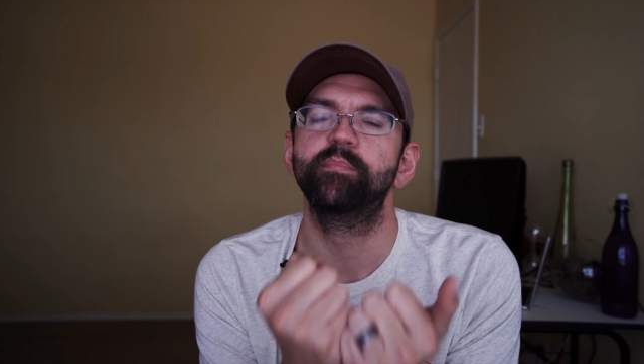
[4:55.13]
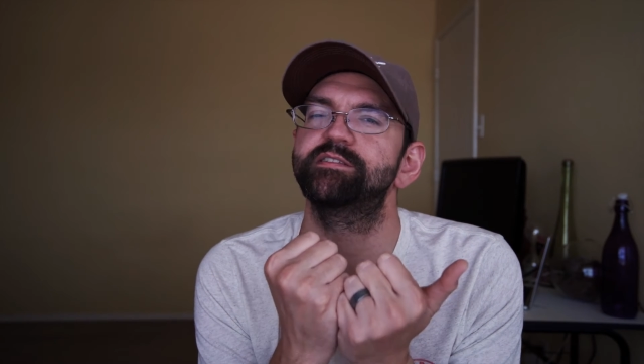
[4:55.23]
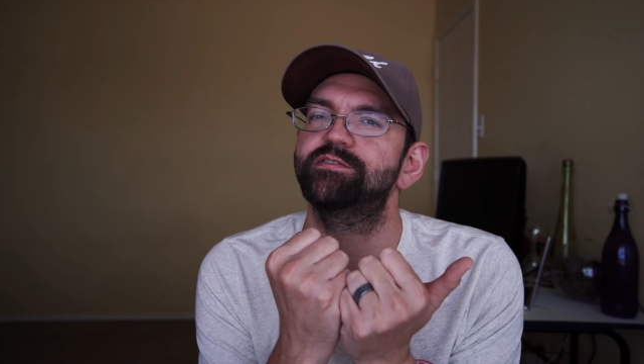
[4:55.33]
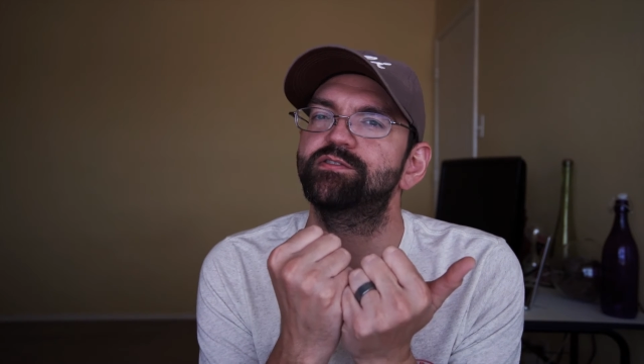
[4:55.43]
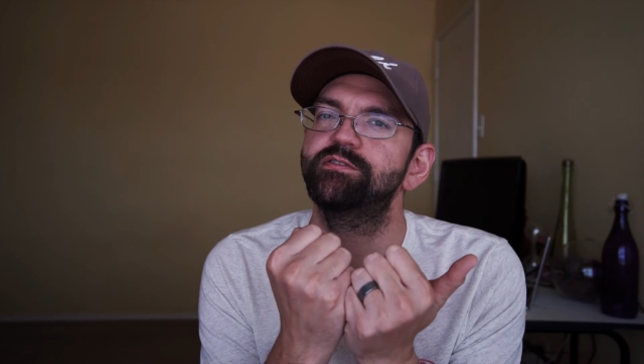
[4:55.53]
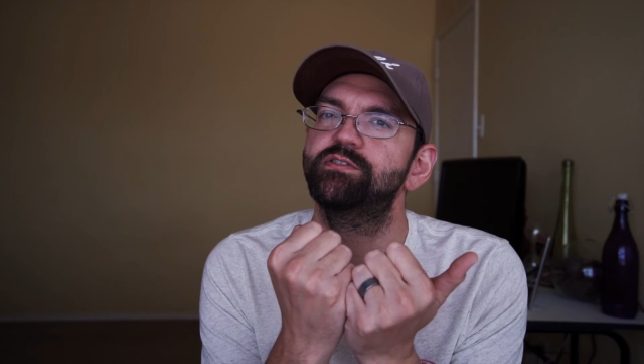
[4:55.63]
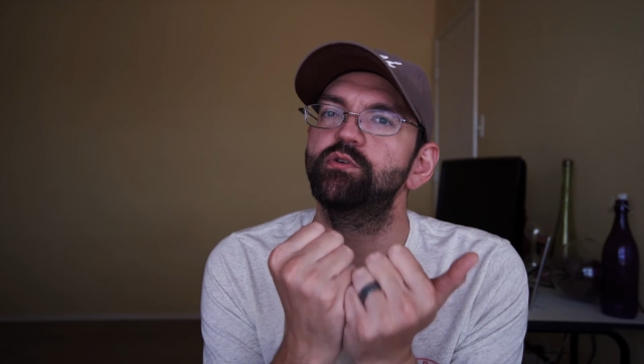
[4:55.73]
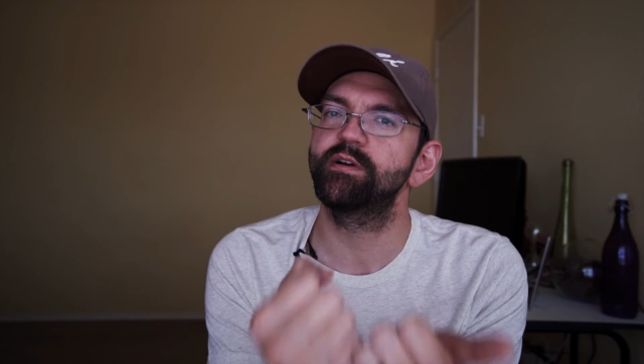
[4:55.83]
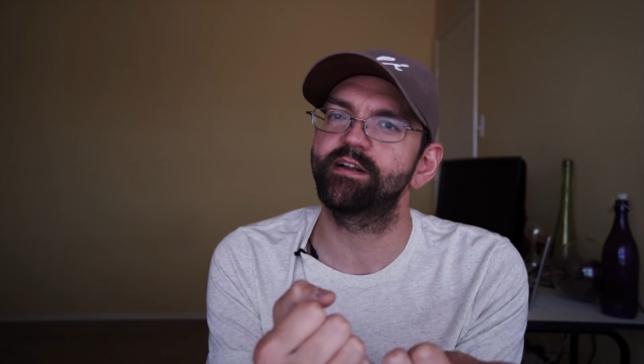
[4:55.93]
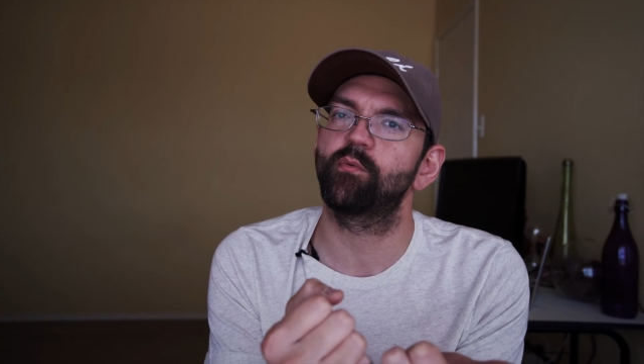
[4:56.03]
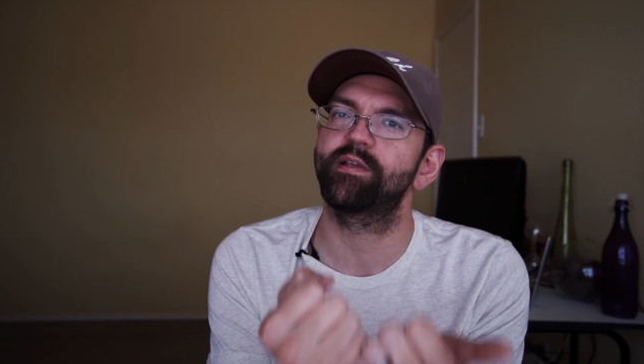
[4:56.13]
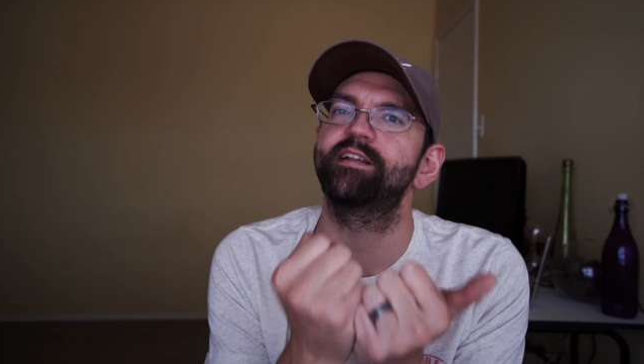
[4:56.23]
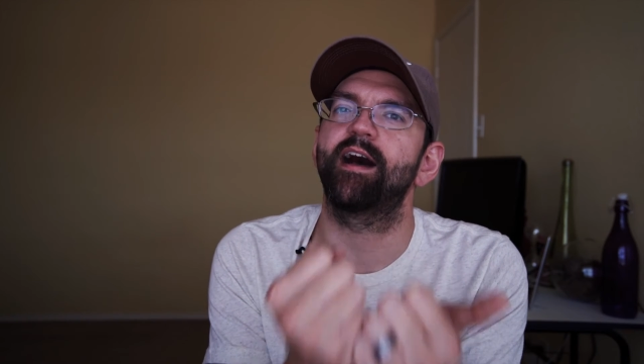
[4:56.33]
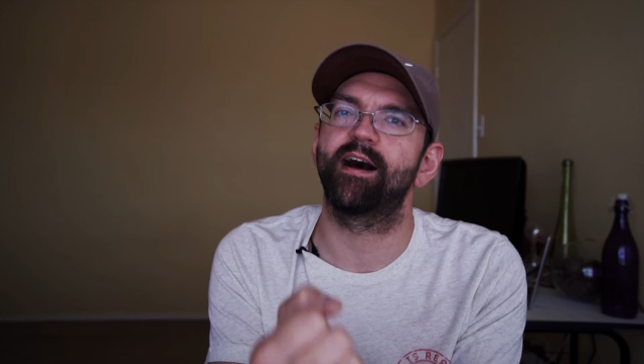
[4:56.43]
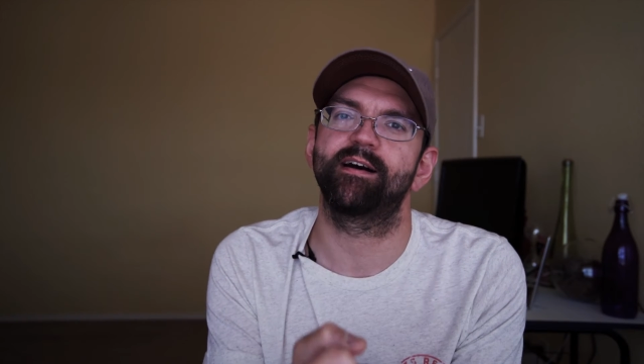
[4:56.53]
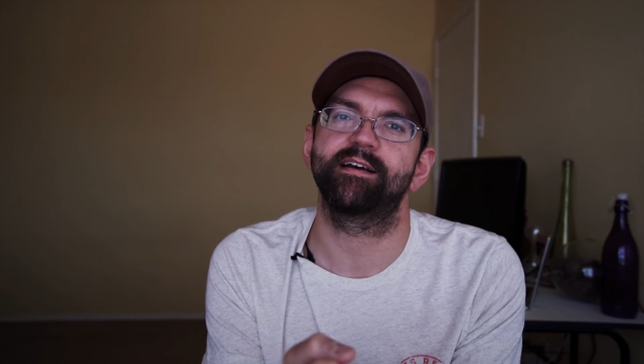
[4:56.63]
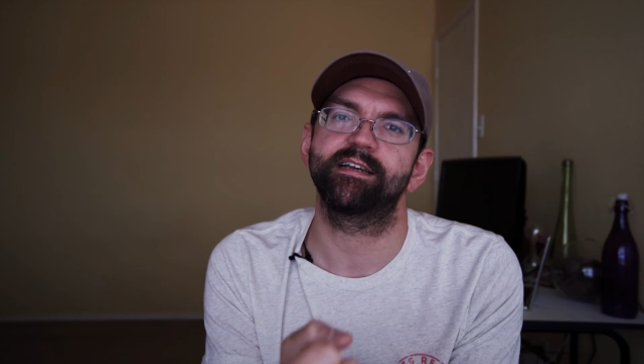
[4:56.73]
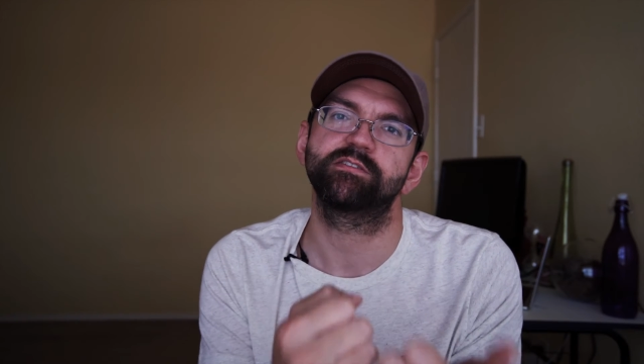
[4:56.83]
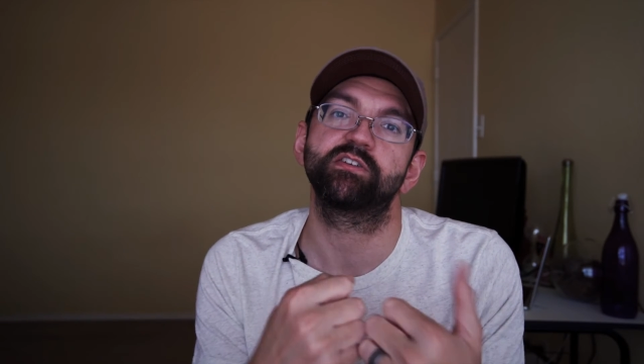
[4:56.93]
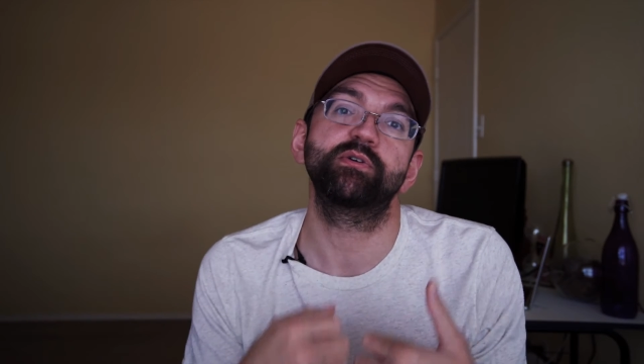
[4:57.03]
but do it with an
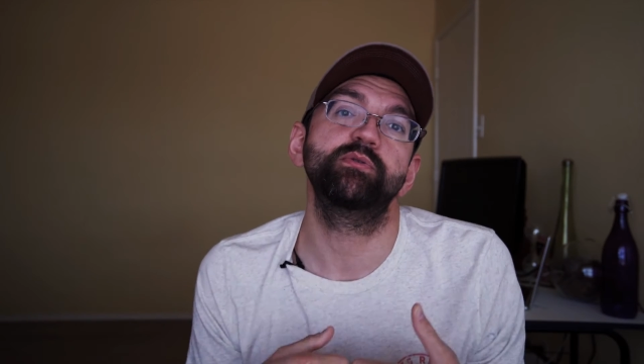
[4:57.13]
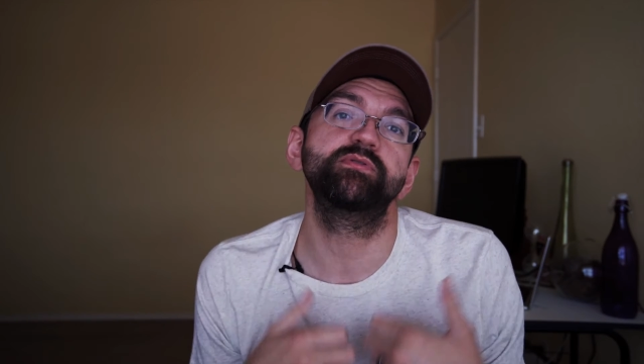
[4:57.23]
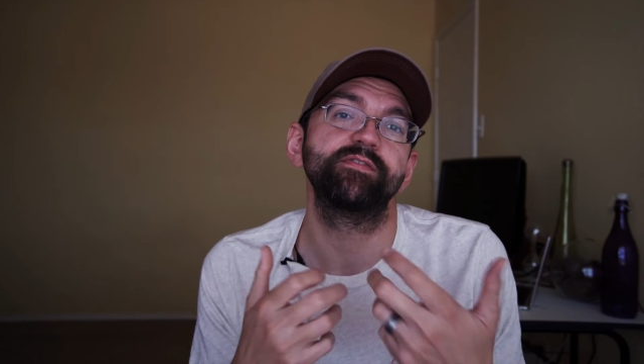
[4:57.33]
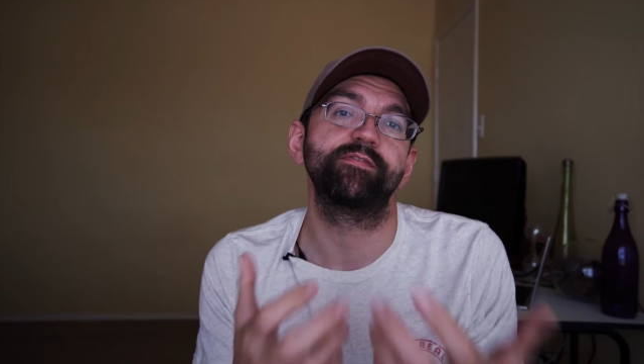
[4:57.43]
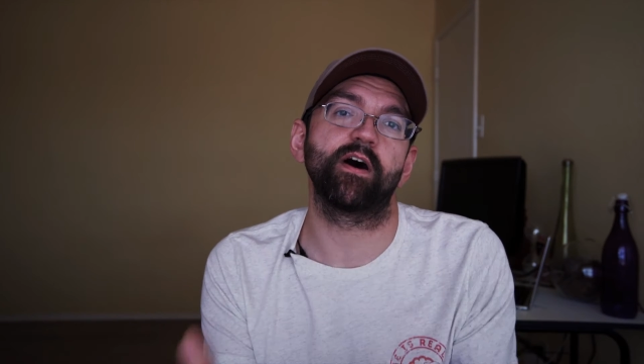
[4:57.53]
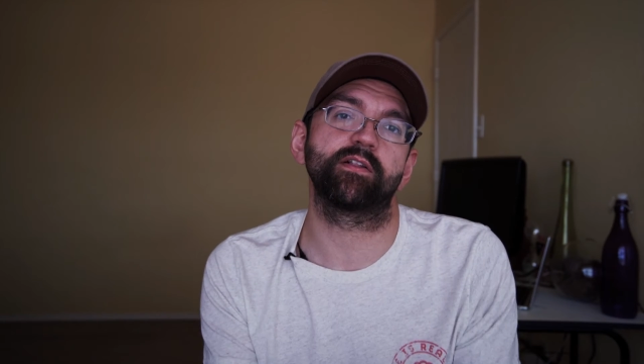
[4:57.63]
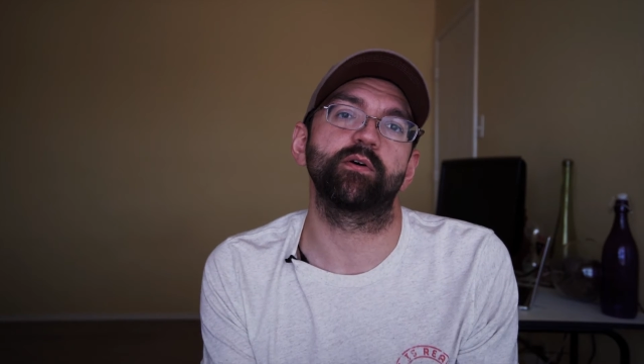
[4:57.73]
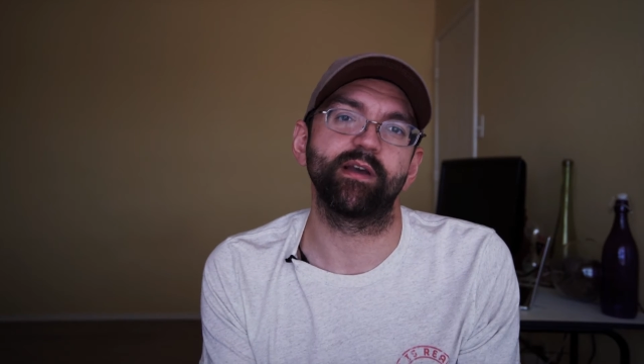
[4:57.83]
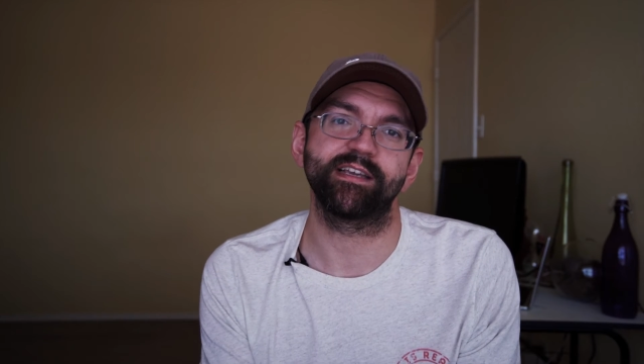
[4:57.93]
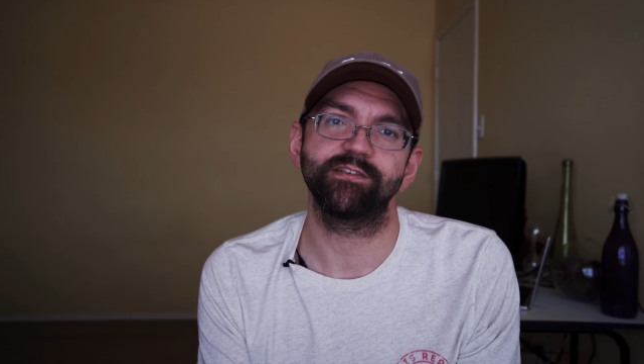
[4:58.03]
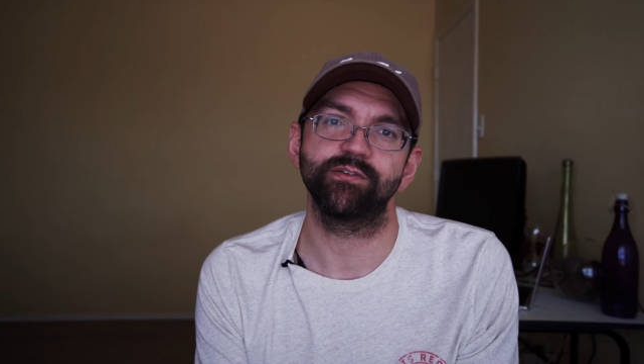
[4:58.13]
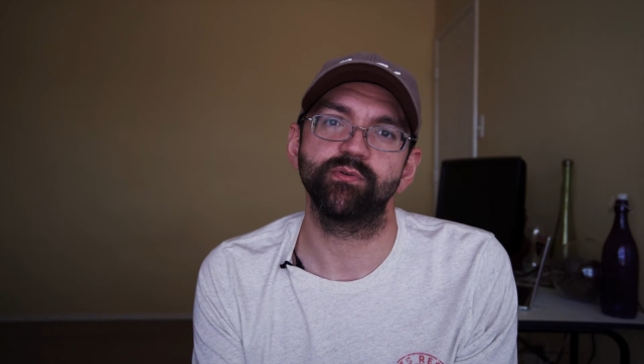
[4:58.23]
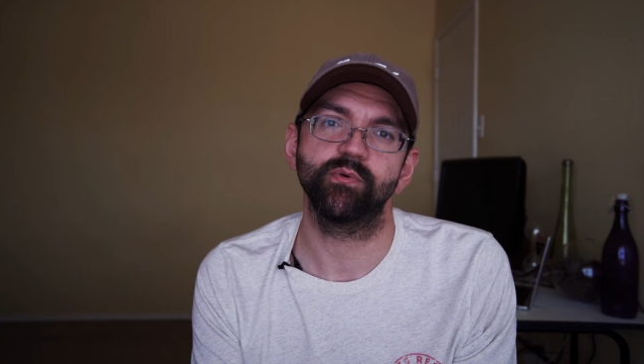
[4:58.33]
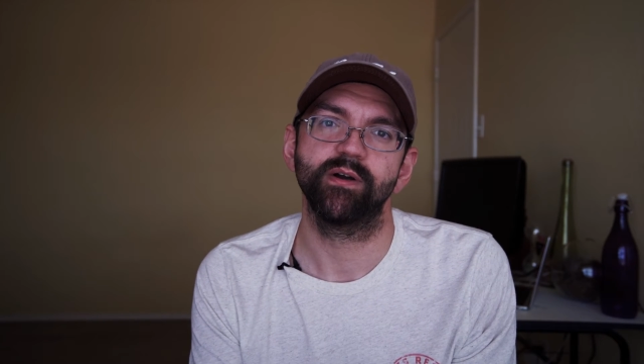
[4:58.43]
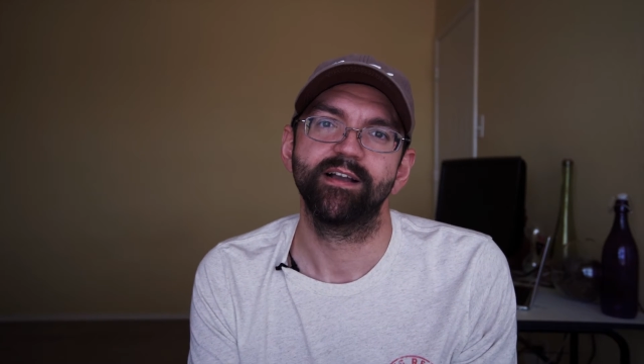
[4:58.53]
eye to who's following you